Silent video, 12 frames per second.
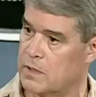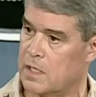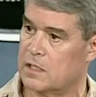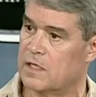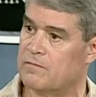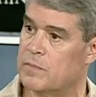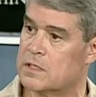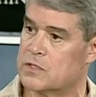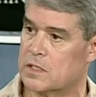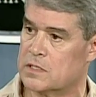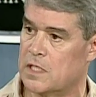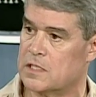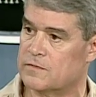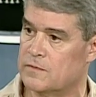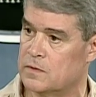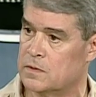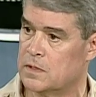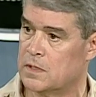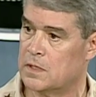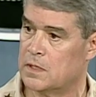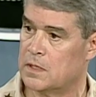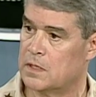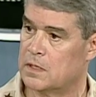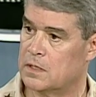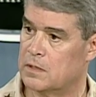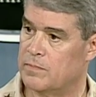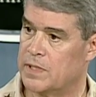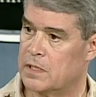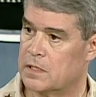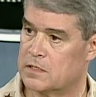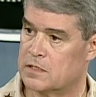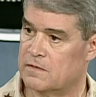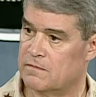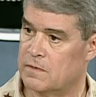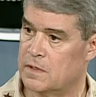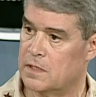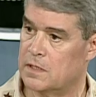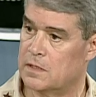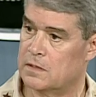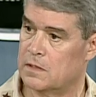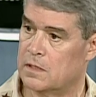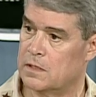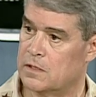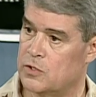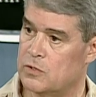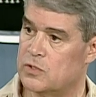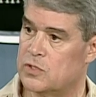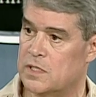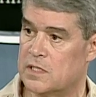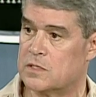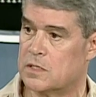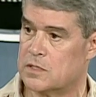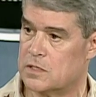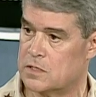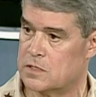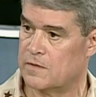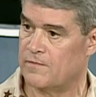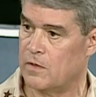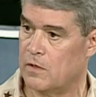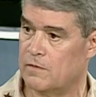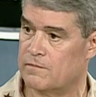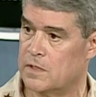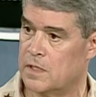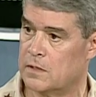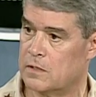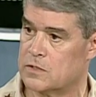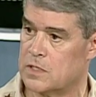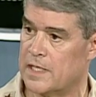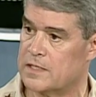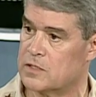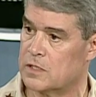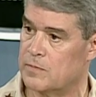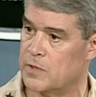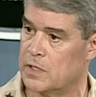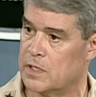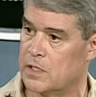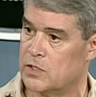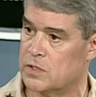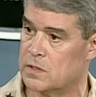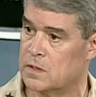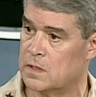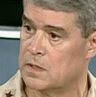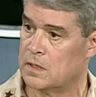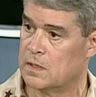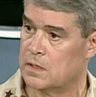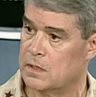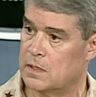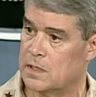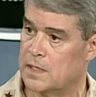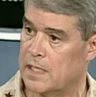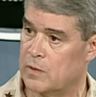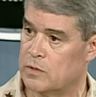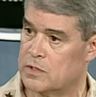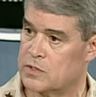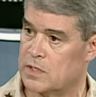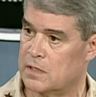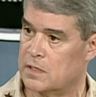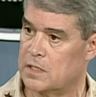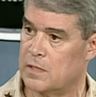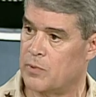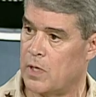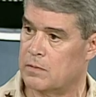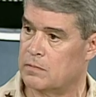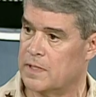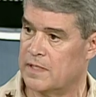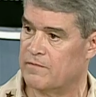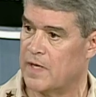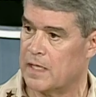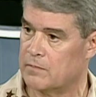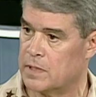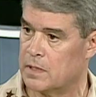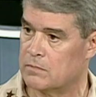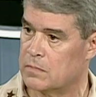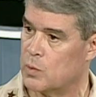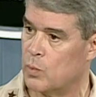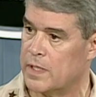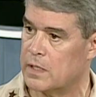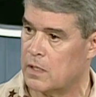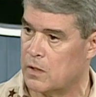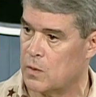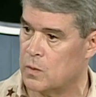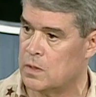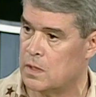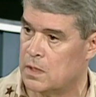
or not they've been successful, uh, because of the uh, huge distances involved in those lines of communication, uh, I would say that they probably have not been. But we know